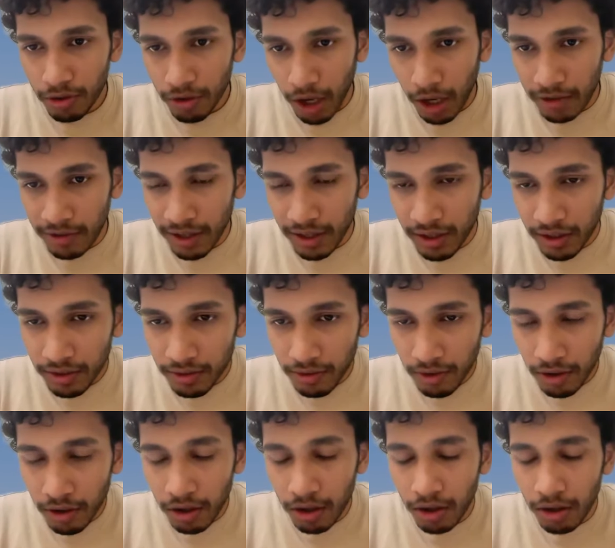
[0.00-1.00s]
That is,
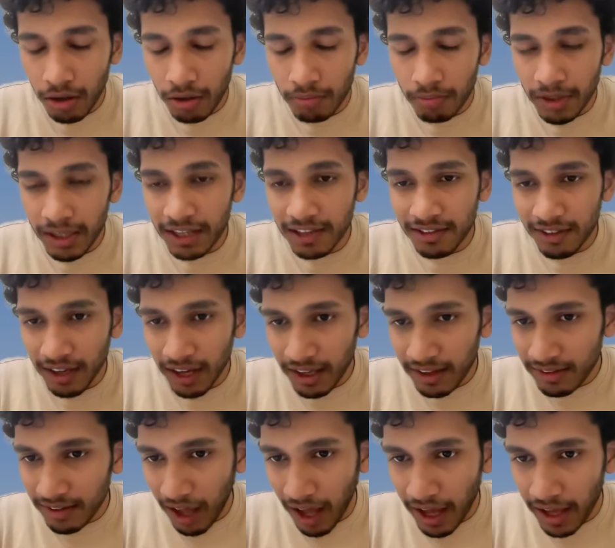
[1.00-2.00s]

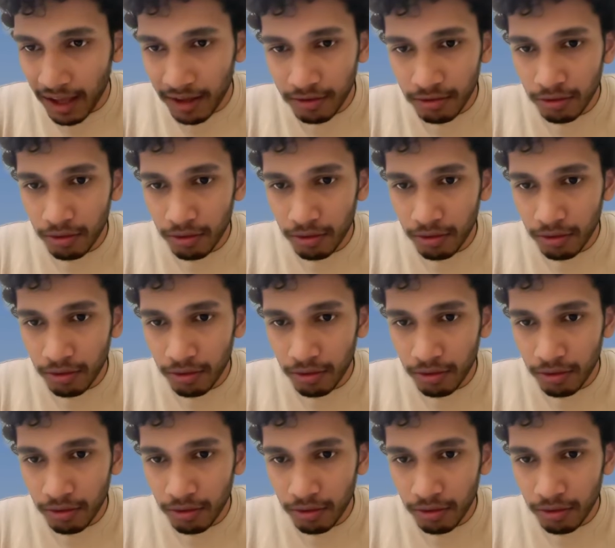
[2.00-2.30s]
initialize high as